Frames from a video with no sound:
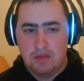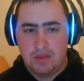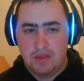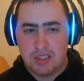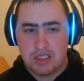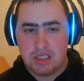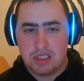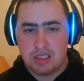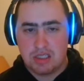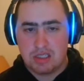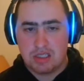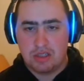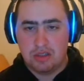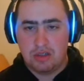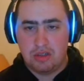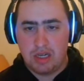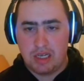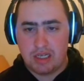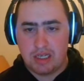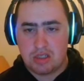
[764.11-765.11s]
This is until
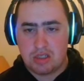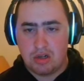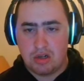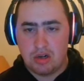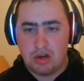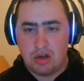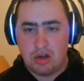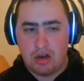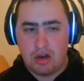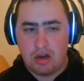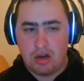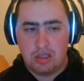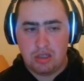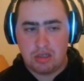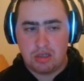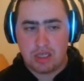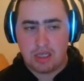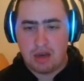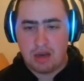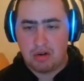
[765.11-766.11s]
your next turn. All
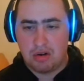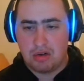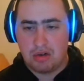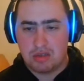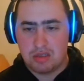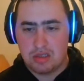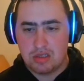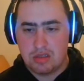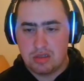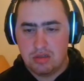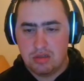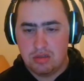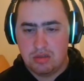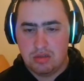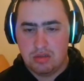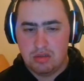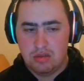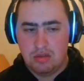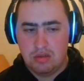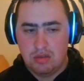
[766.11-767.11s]
your counters
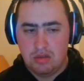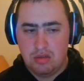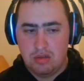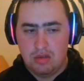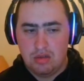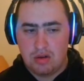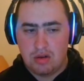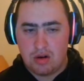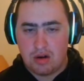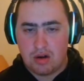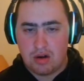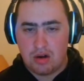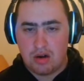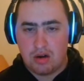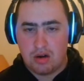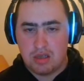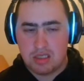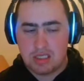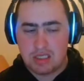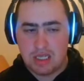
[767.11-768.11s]

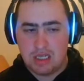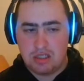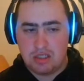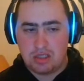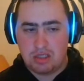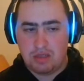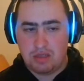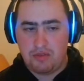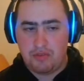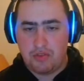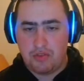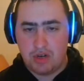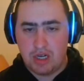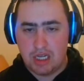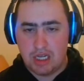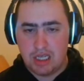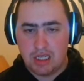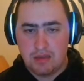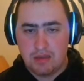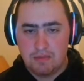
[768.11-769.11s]
are essentially
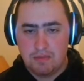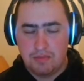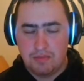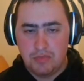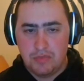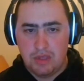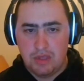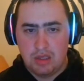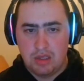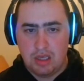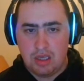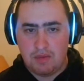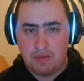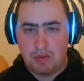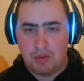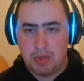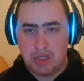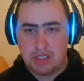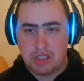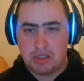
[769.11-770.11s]
free if
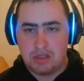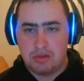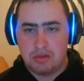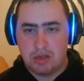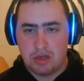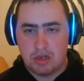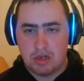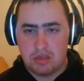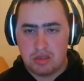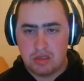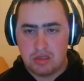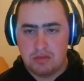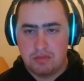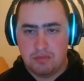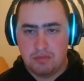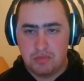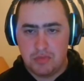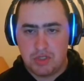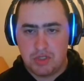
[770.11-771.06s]
you pitch 2 cards.